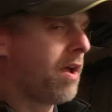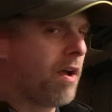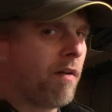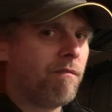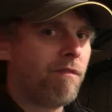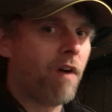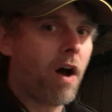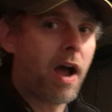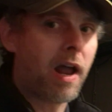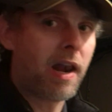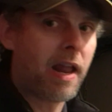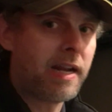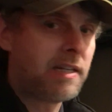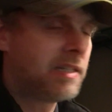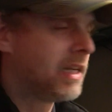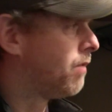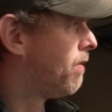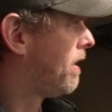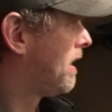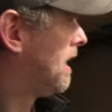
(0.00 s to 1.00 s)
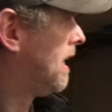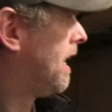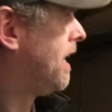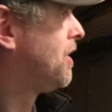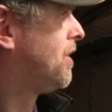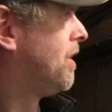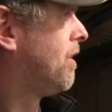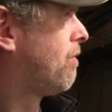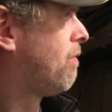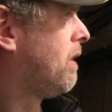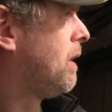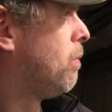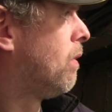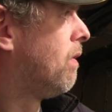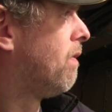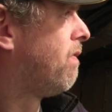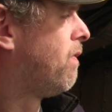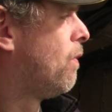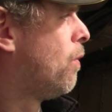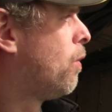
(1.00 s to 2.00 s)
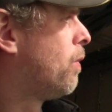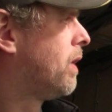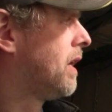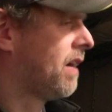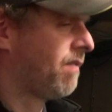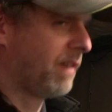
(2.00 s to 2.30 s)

violating regulation 314 and